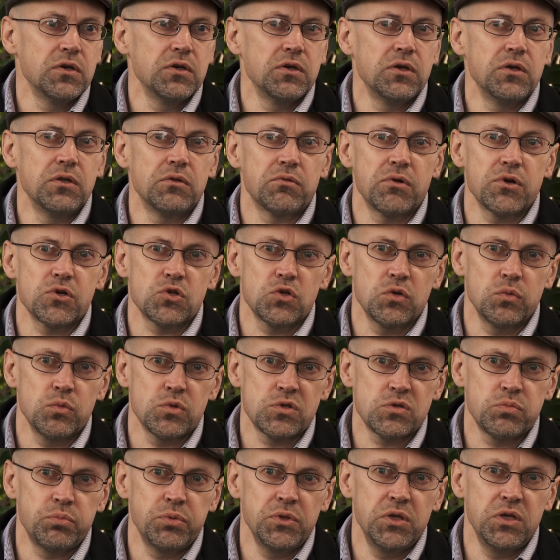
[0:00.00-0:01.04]
And Russia was
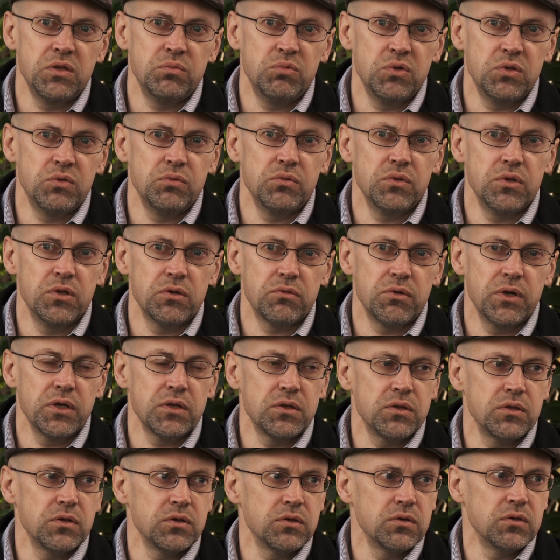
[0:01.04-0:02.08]
split between the red
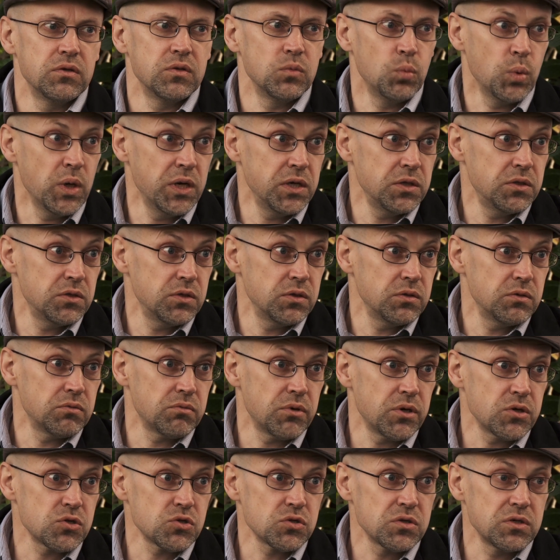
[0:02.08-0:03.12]
and white
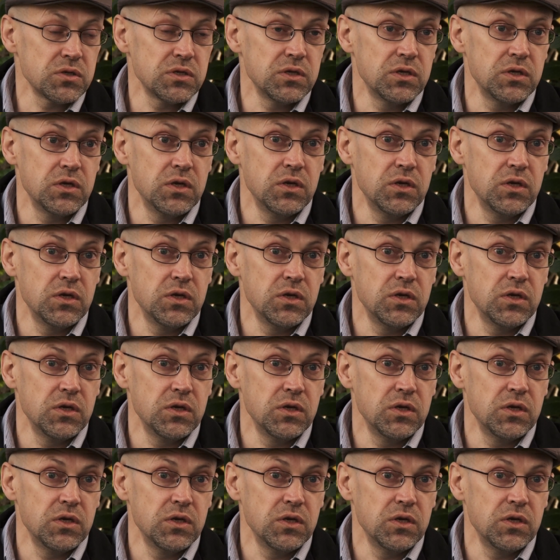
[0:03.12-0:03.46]
Russia,